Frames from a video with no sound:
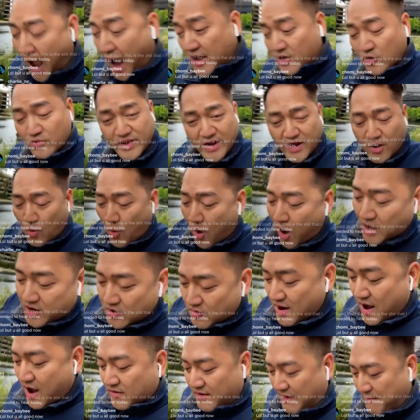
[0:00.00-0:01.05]
I don't need to
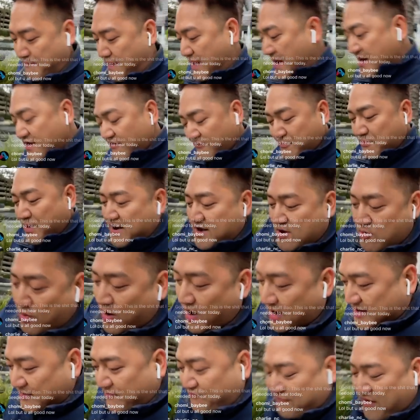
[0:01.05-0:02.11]
walk around. I made enough money
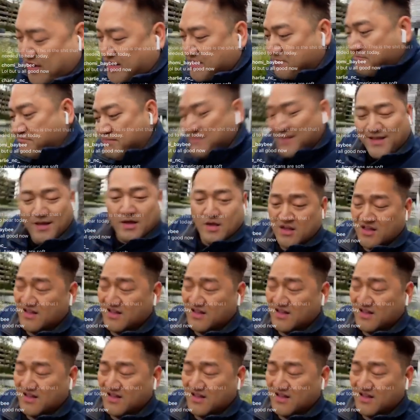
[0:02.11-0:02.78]
where I can fucking